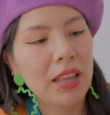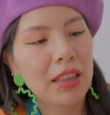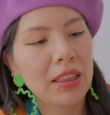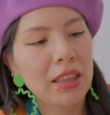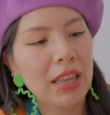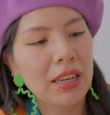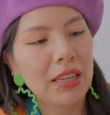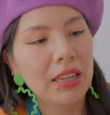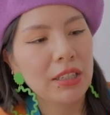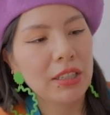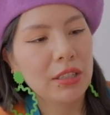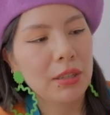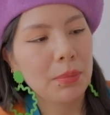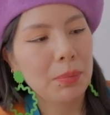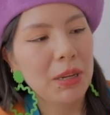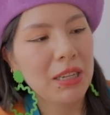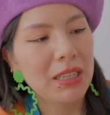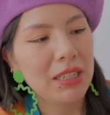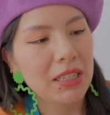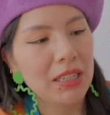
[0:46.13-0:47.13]
that needs to
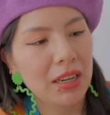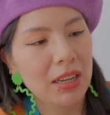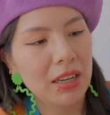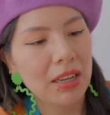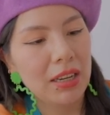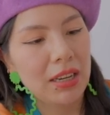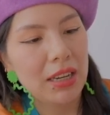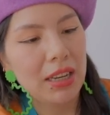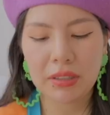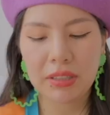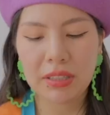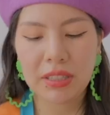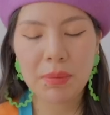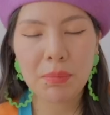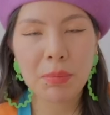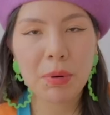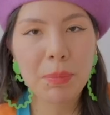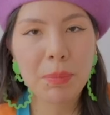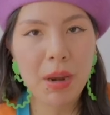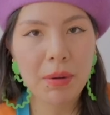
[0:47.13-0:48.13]
be done is seam
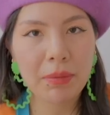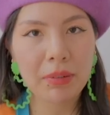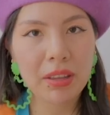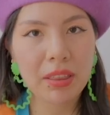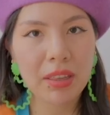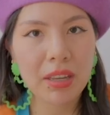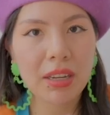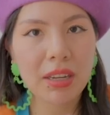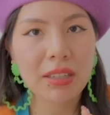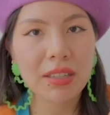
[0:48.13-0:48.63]
rip everything